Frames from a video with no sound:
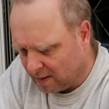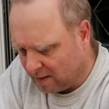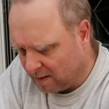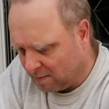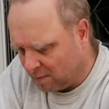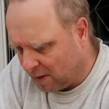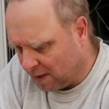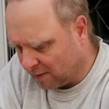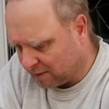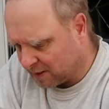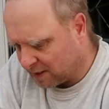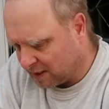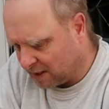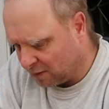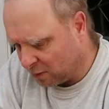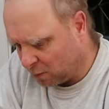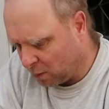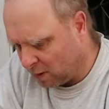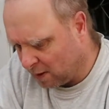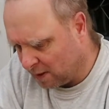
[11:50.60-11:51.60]
I might have to
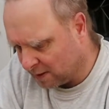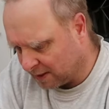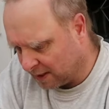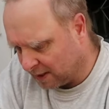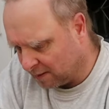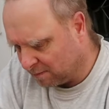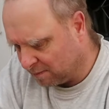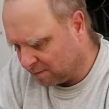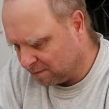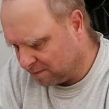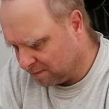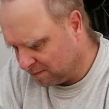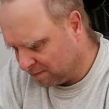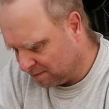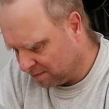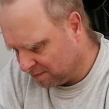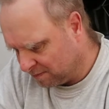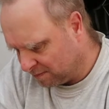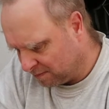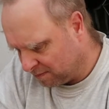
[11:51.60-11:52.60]
cut the wires out.
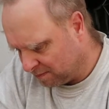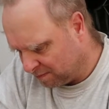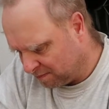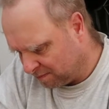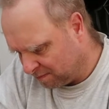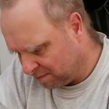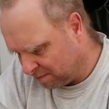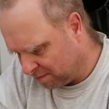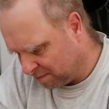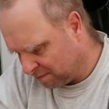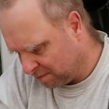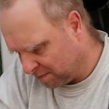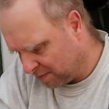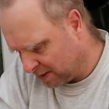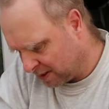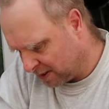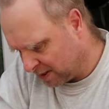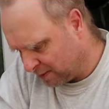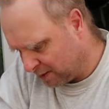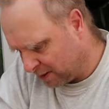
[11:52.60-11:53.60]

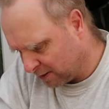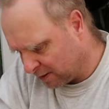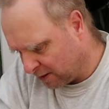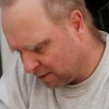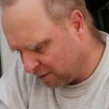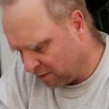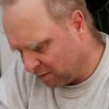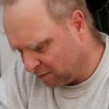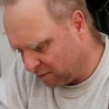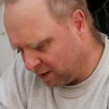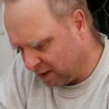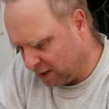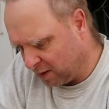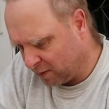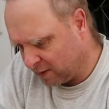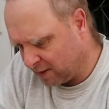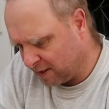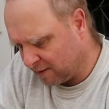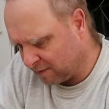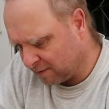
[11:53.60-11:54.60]
Something I don't really
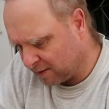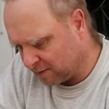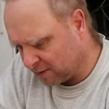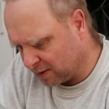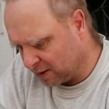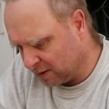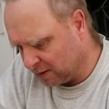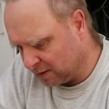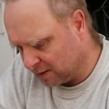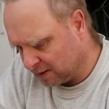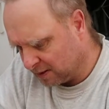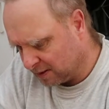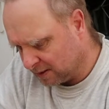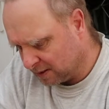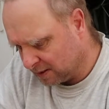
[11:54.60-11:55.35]
want to have to do.